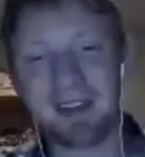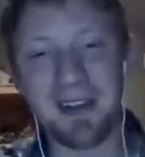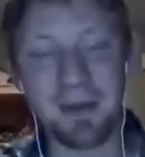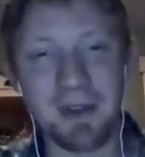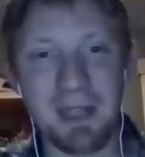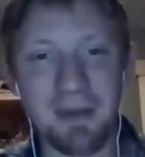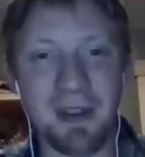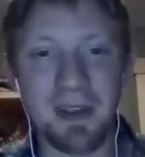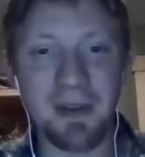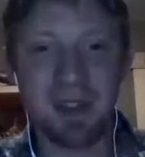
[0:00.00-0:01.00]
was something they
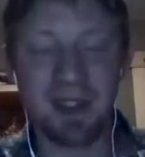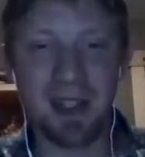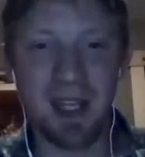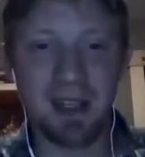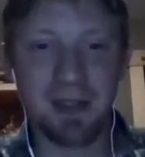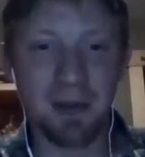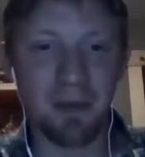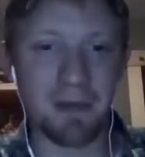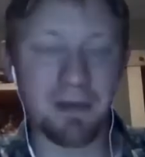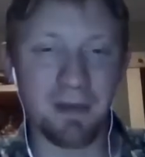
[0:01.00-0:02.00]
used in the
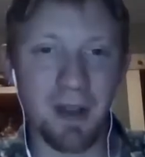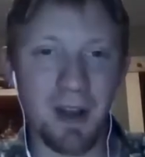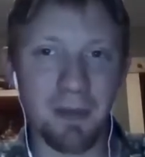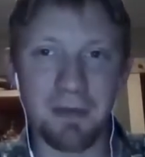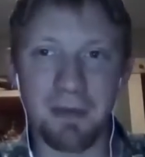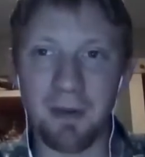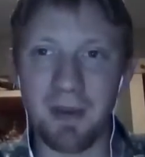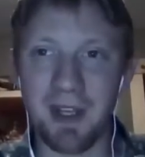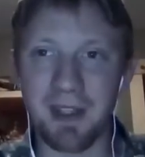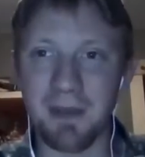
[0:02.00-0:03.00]
classroom long before
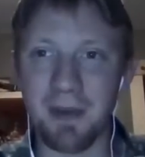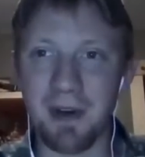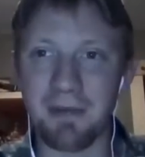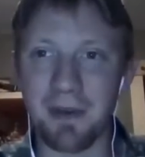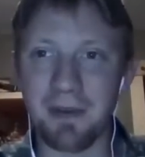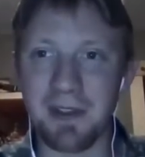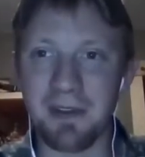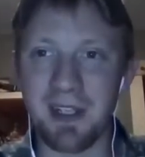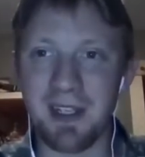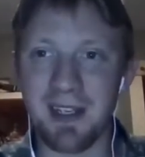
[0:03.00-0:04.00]
we had smartphones
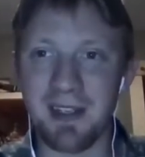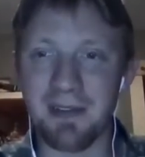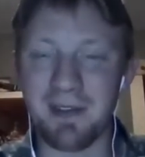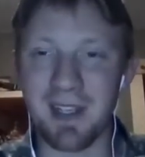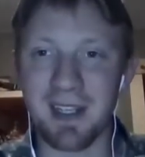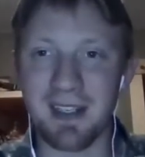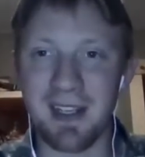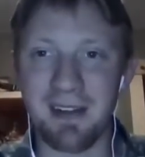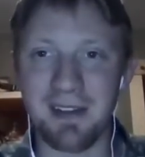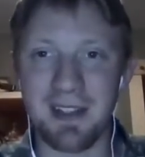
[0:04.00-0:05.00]
or any kinds of
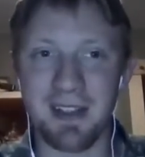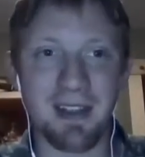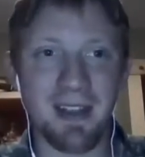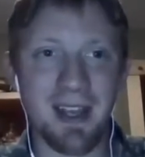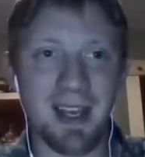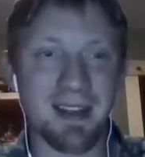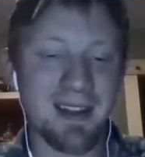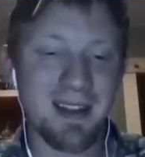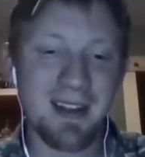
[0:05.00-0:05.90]
technology like that.